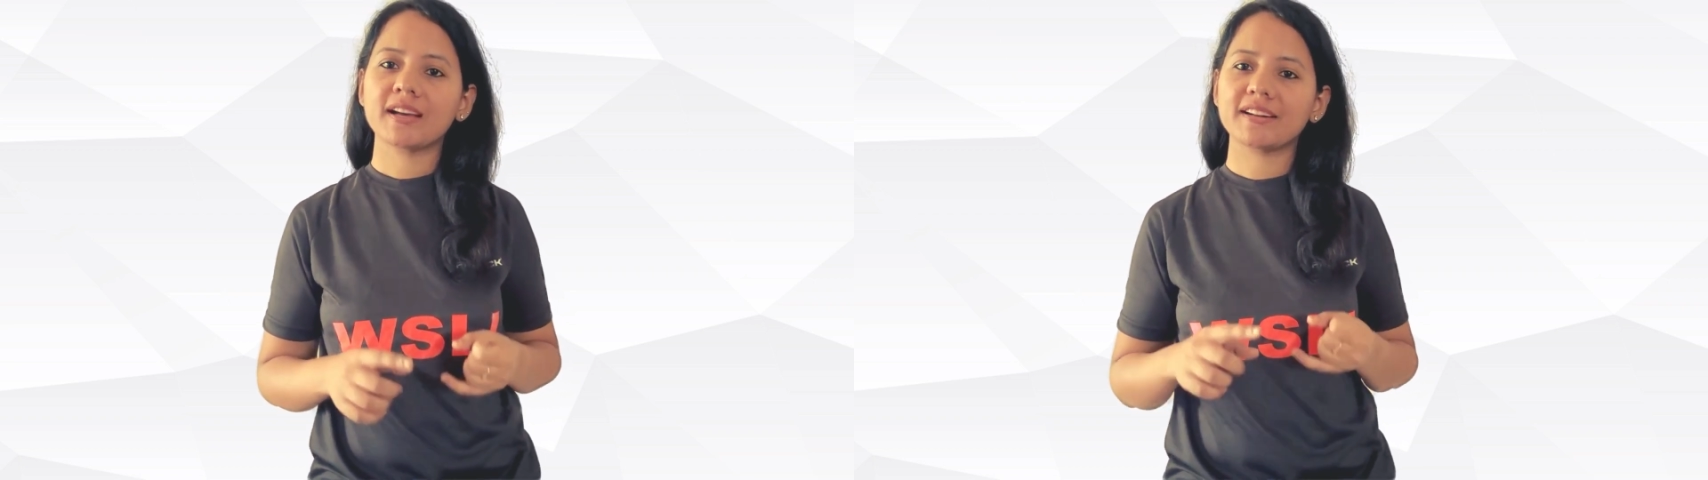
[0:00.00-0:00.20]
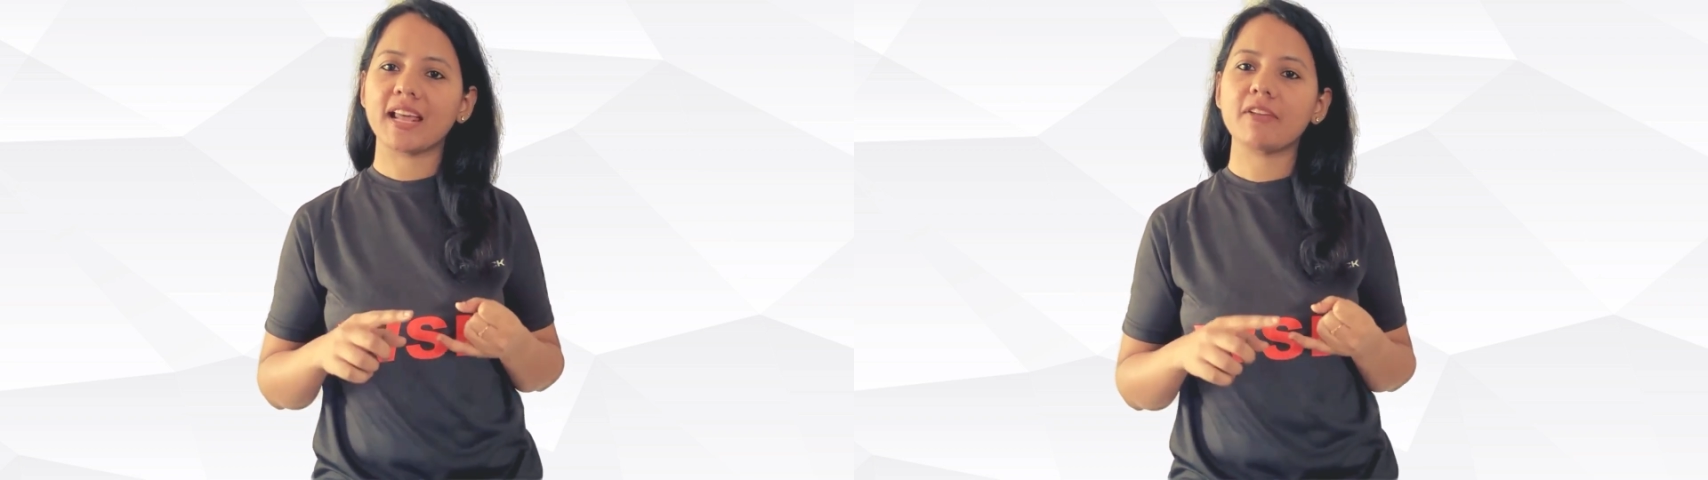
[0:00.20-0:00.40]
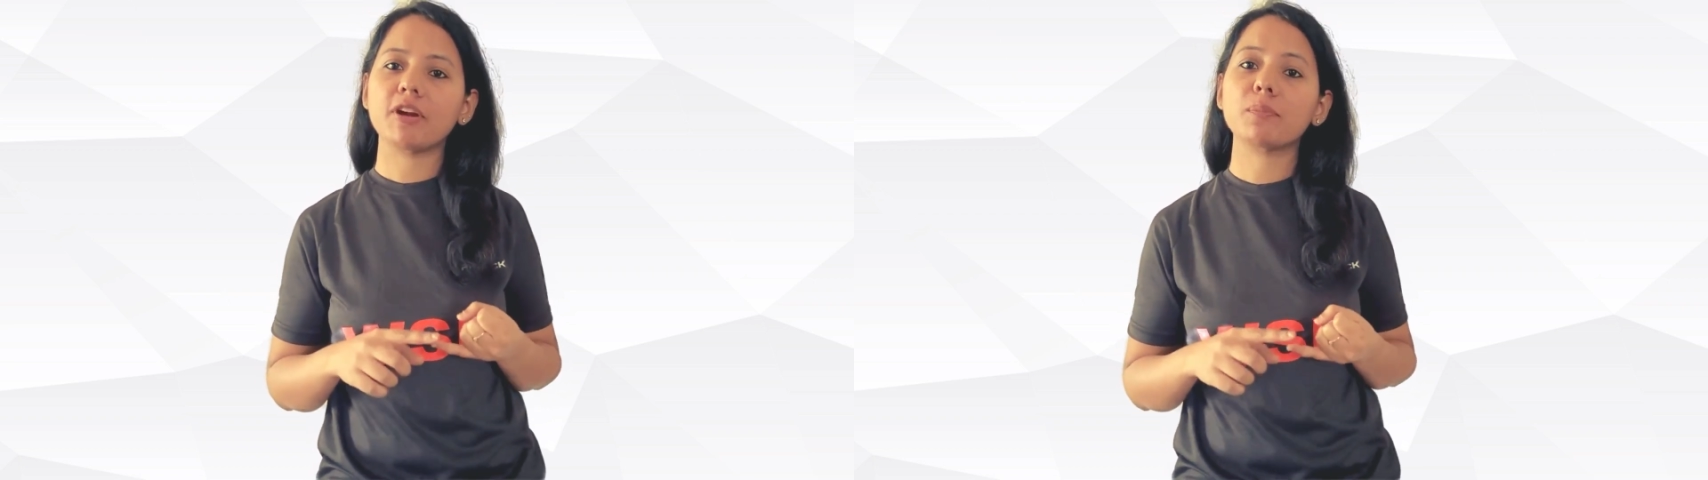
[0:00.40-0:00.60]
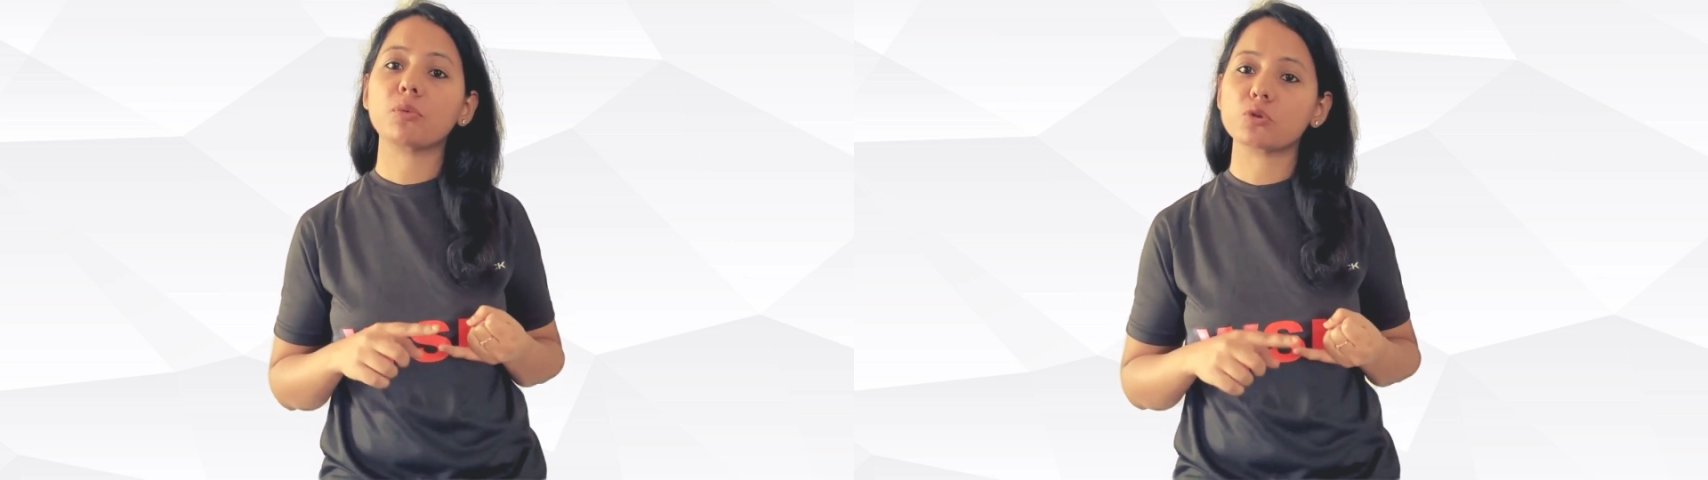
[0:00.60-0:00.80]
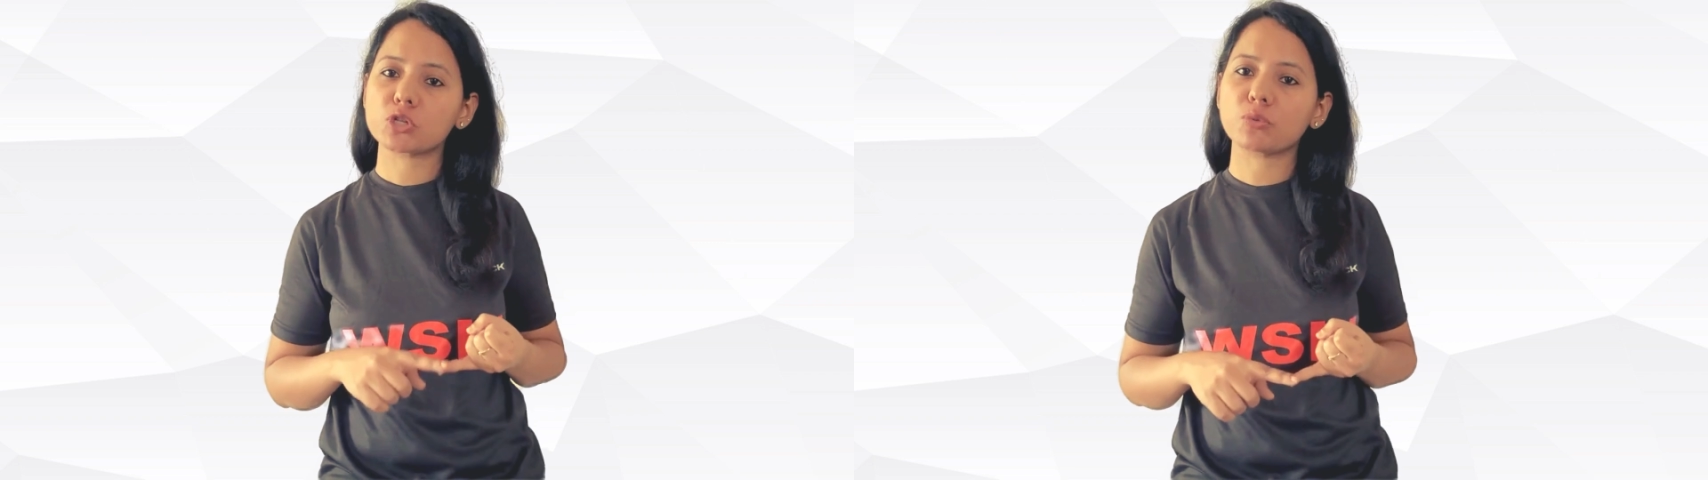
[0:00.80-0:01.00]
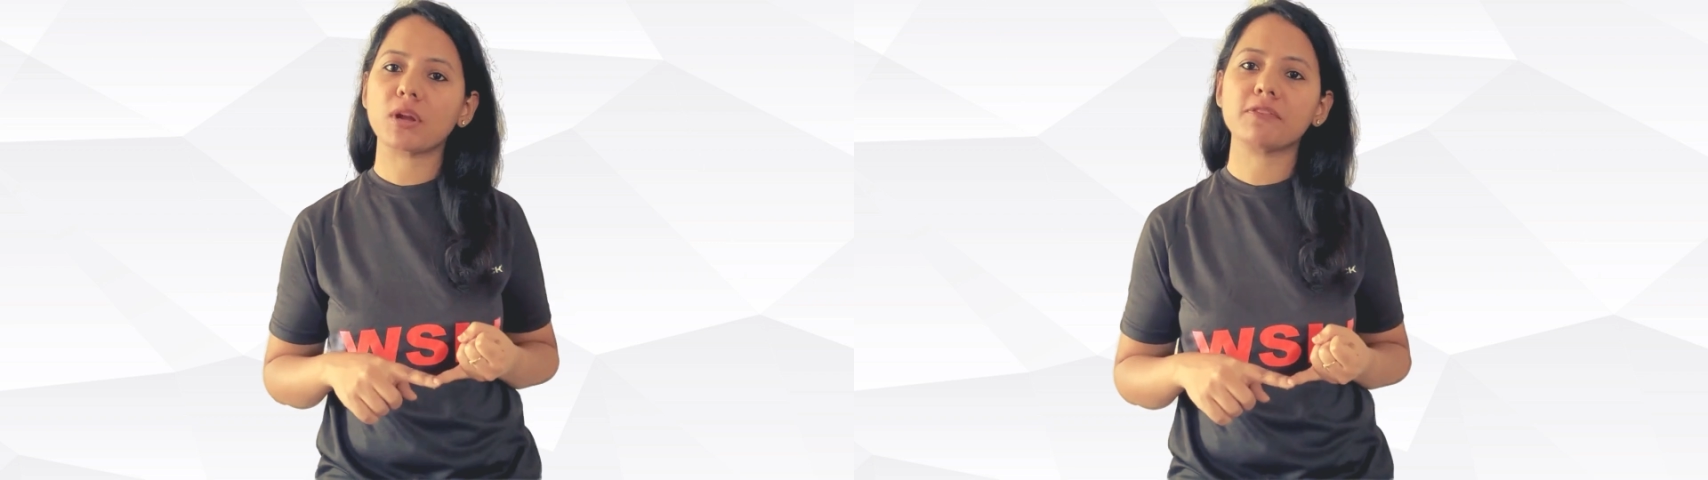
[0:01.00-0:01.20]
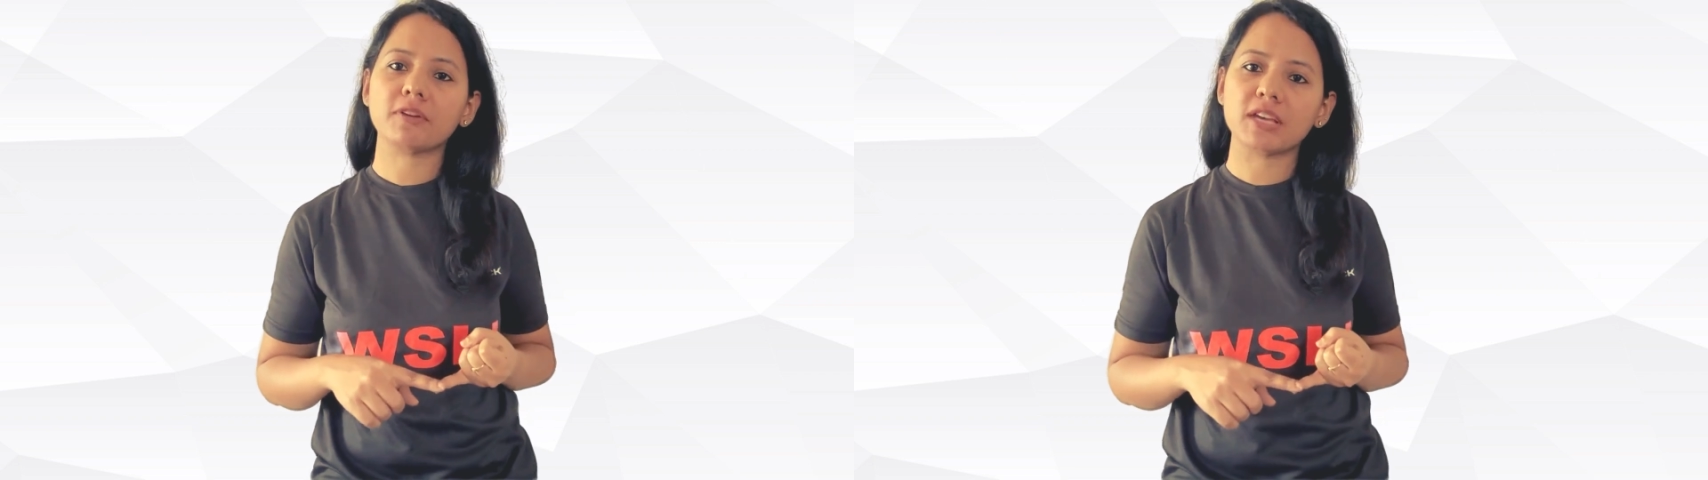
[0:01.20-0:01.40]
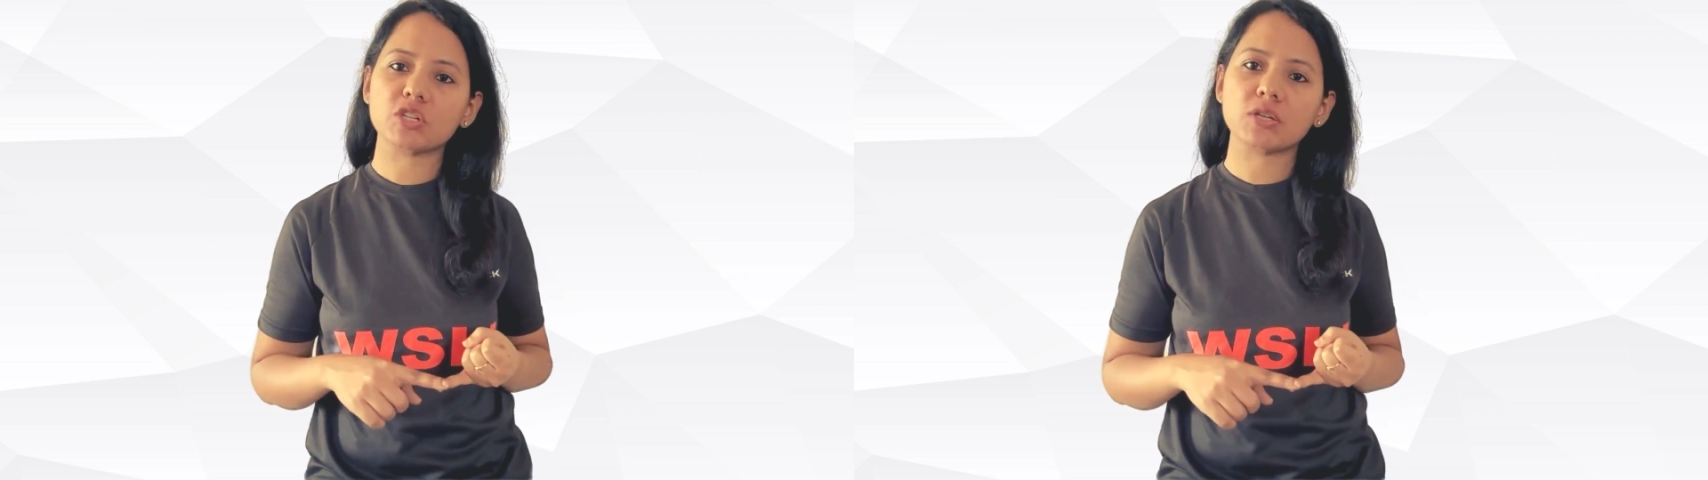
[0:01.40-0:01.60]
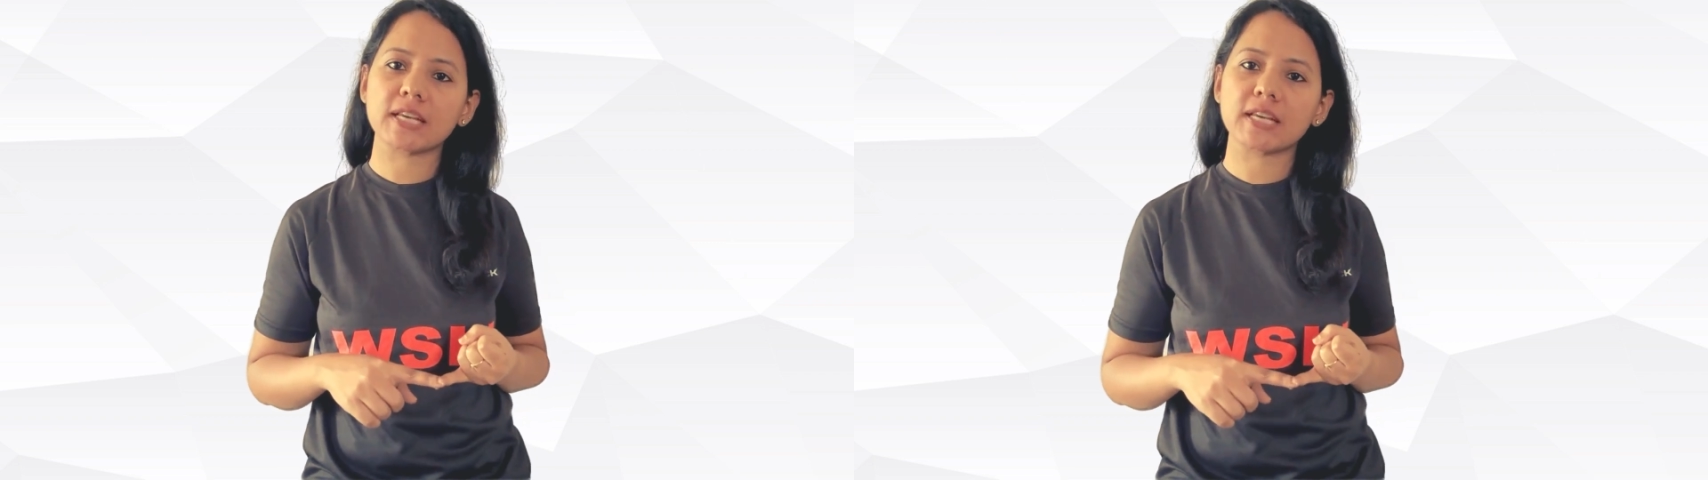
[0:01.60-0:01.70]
relevant post-qualification